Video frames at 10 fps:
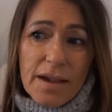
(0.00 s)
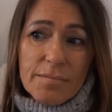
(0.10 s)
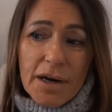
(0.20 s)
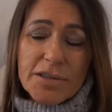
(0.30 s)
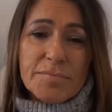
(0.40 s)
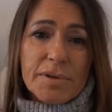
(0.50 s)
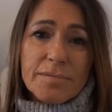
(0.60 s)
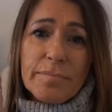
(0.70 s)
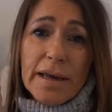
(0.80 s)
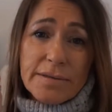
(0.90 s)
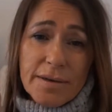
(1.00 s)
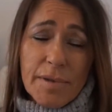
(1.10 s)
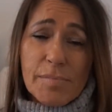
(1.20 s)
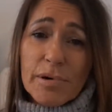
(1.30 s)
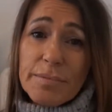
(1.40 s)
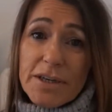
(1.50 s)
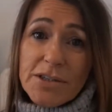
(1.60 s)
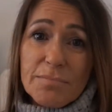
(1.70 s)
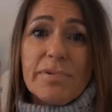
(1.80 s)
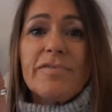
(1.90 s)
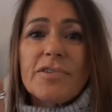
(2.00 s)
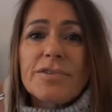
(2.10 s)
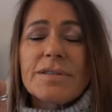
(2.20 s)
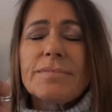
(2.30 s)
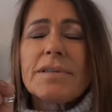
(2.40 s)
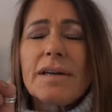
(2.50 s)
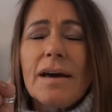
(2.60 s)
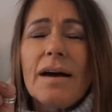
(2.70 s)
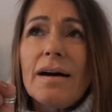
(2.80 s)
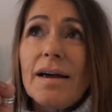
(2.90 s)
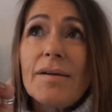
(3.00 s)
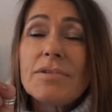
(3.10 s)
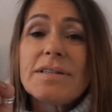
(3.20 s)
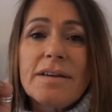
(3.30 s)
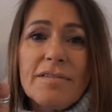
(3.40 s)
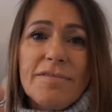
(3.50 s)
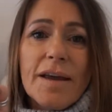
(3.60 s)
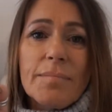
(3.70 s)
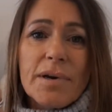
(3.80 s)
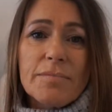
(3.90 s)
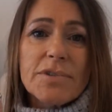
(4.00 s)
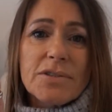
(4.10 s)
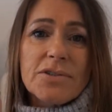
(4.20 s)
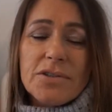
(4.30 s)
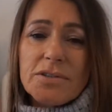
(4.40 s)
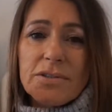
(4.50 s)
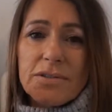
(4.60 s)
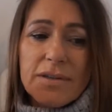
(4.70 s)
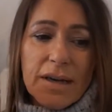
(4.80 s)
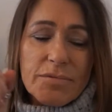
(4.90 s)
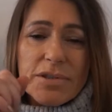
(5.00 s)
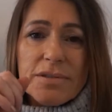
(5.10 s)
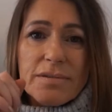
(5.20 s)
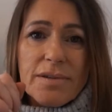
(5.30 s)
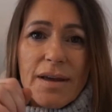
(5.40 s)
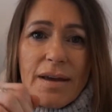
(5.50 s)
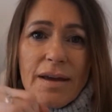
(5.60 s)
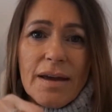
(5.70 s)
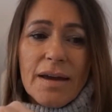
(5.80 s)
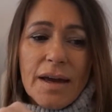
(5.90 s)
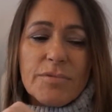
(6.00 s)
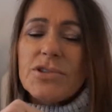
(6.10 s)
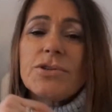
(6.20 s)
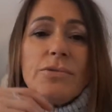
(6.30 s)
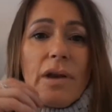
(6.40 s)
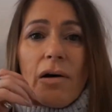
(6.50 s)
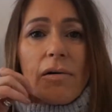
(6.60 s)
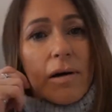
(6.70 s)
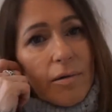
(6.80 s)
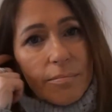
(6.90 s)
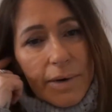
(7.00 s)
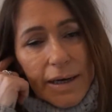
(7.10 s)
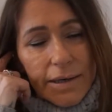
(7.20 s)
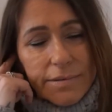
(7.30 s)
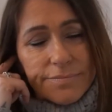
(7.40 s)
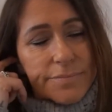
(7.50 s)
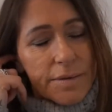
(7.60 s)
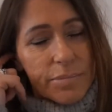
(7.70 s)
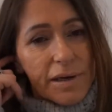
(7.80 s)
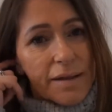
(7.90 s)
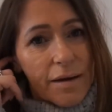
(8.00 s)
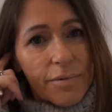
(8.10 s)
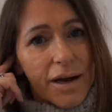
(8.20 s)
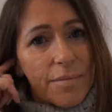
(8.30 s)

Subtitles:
My husband, bless him, he brought me a jumper for Christmas, and it was lovely, but it was just, it was too long on me, put it that way.